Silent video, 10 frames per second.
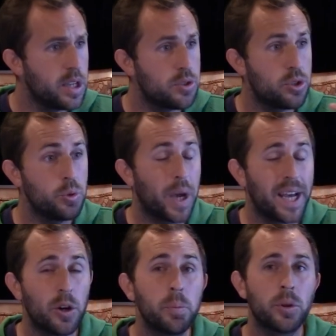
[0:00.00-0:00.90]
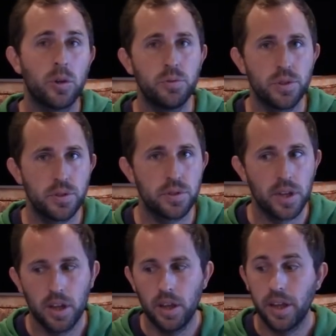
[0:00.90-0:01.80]
is to help
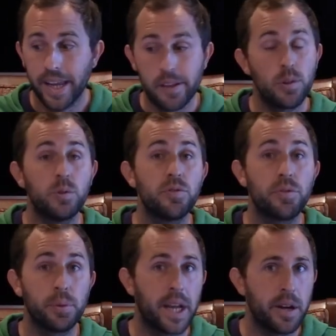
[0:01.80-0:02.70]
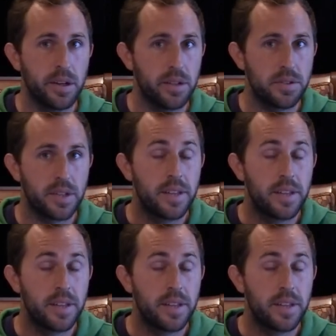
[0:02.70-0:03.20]
coaches in those three areas.